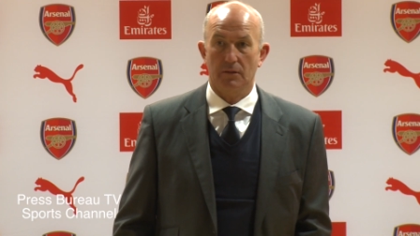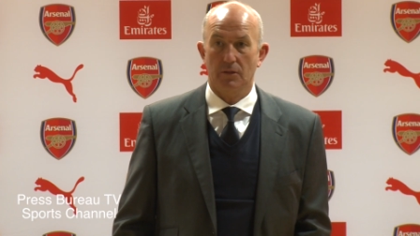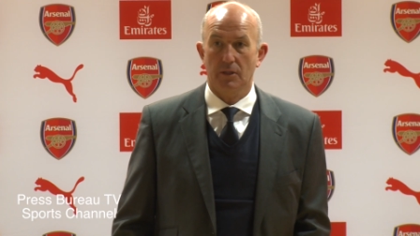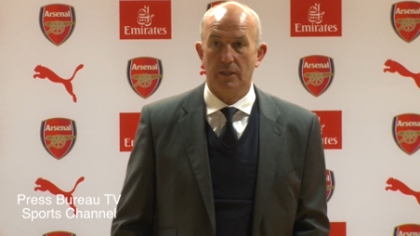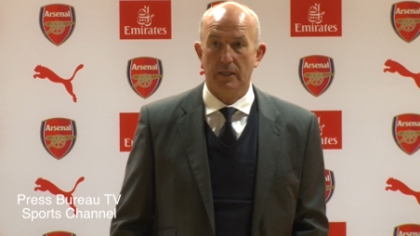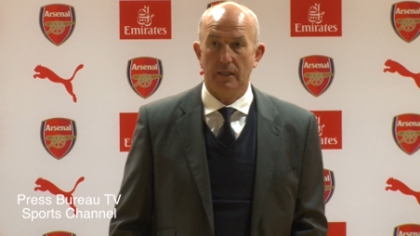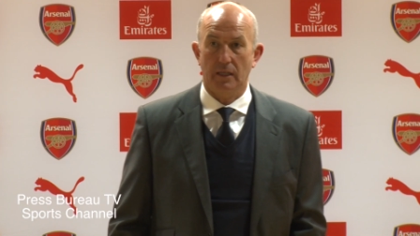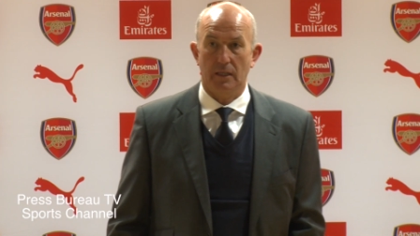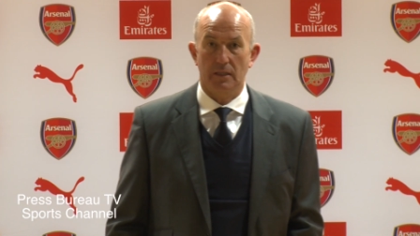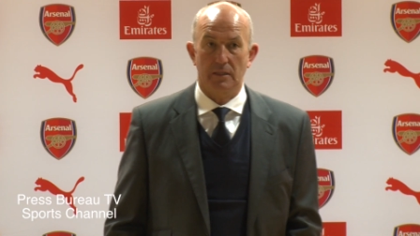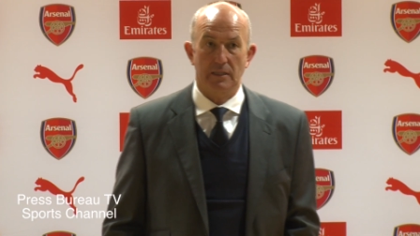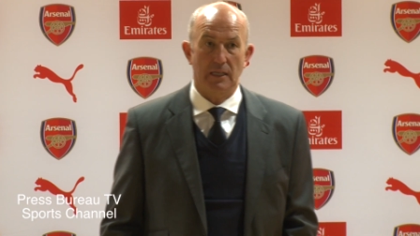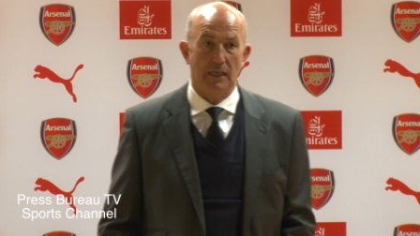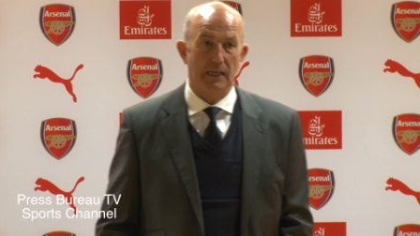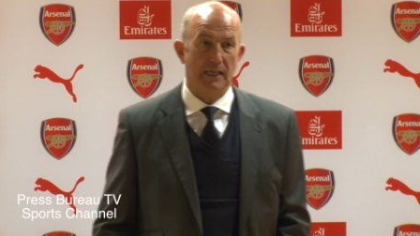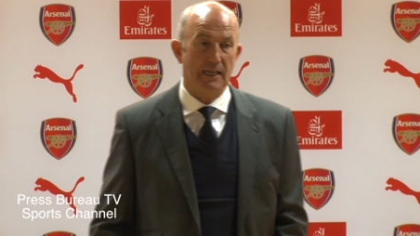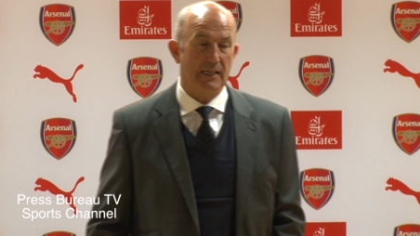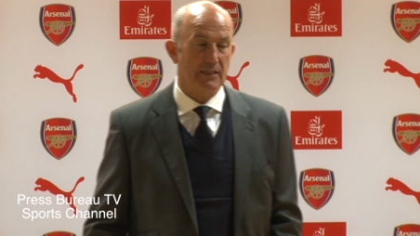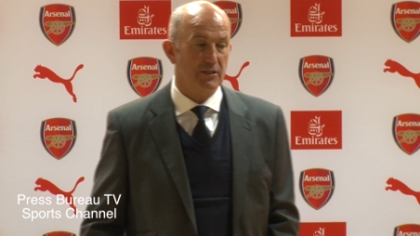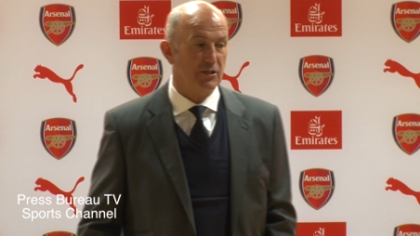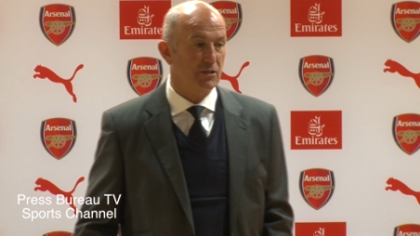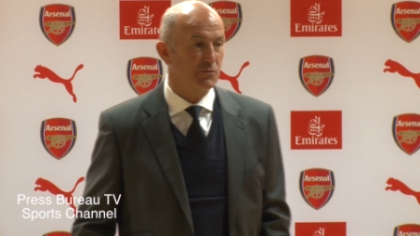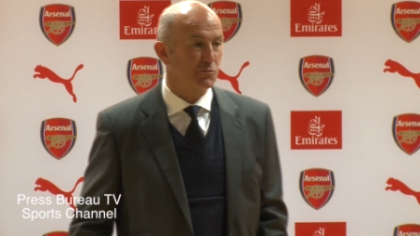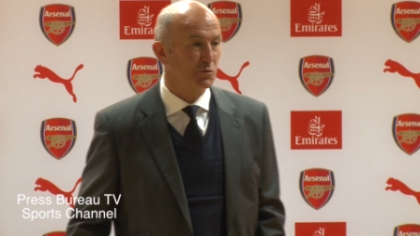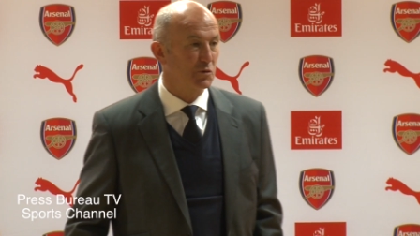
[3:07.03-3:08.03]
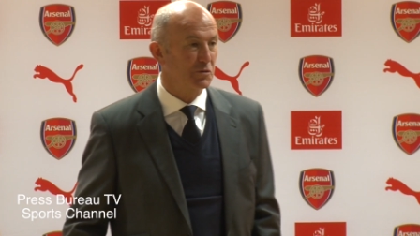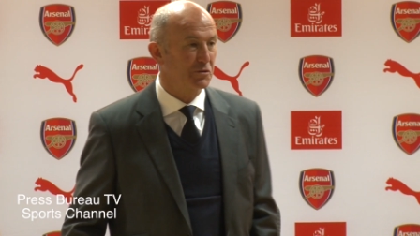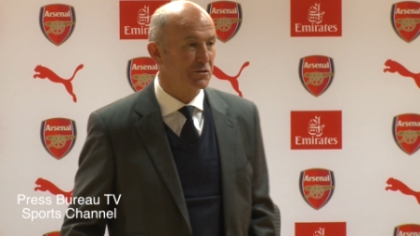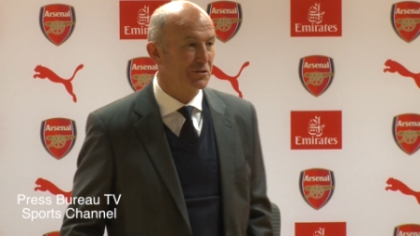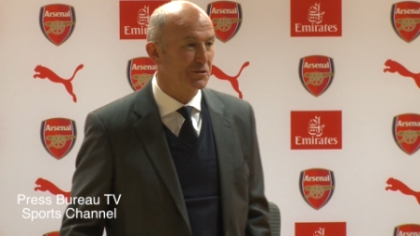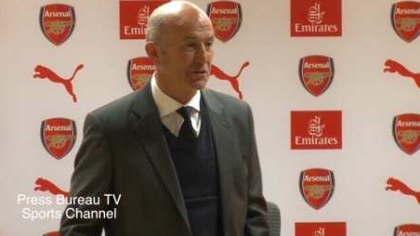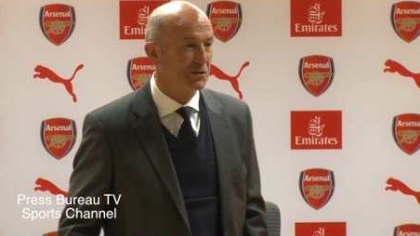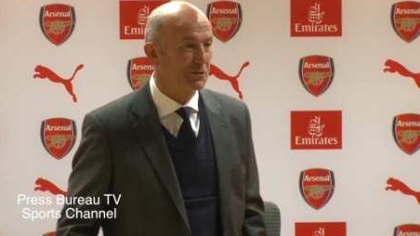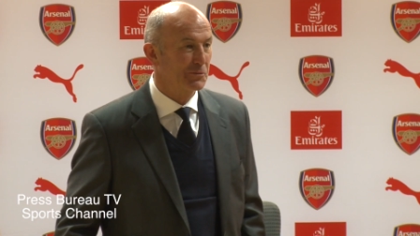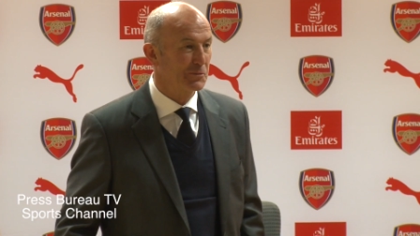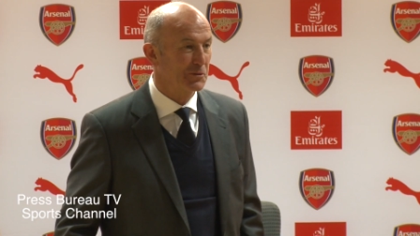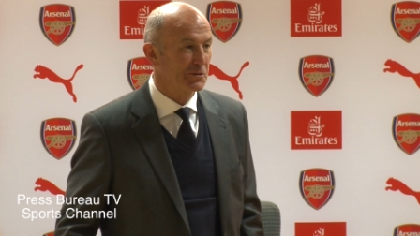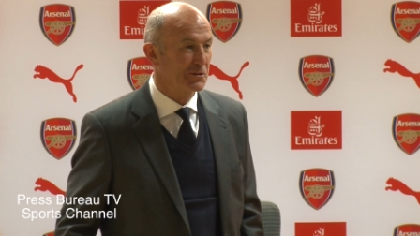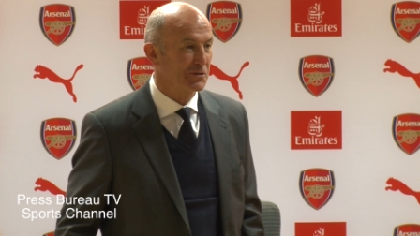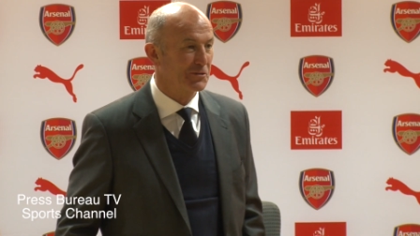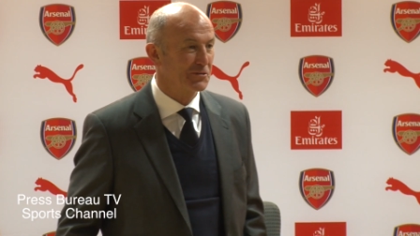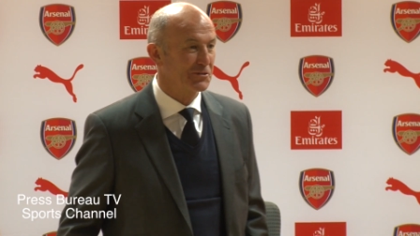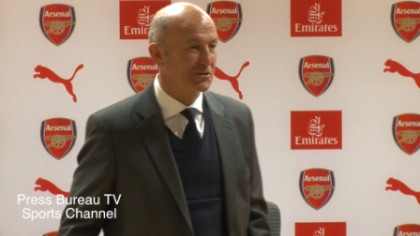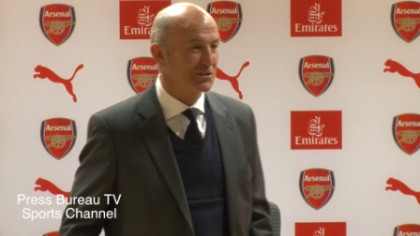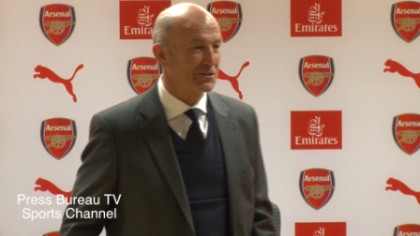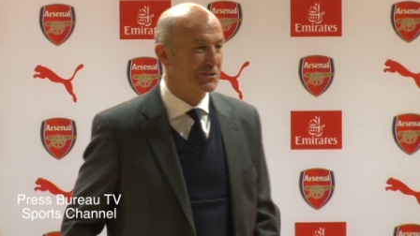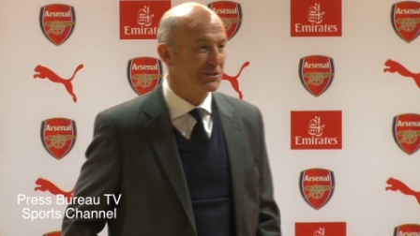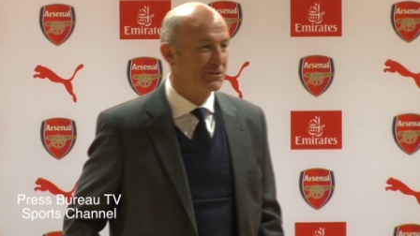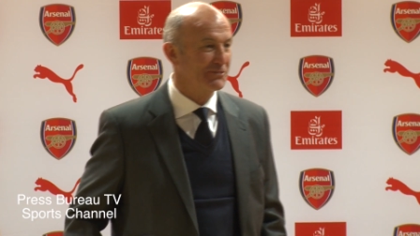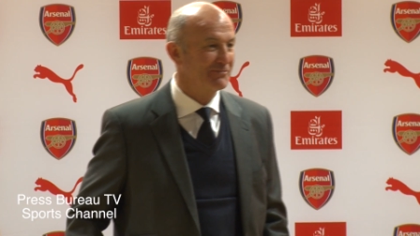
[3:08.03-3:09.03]
I ain't going to tell Arsene what to do and what not
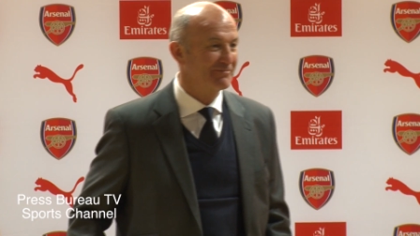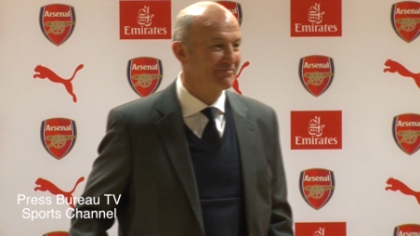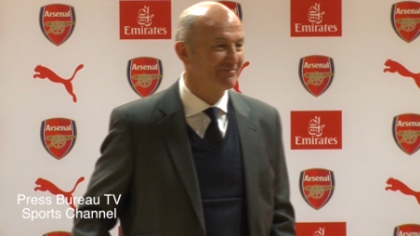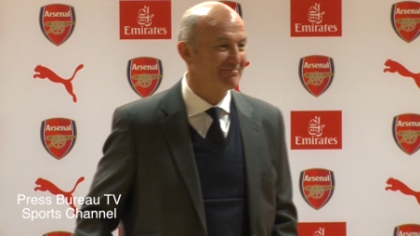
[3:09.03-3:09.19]
to do.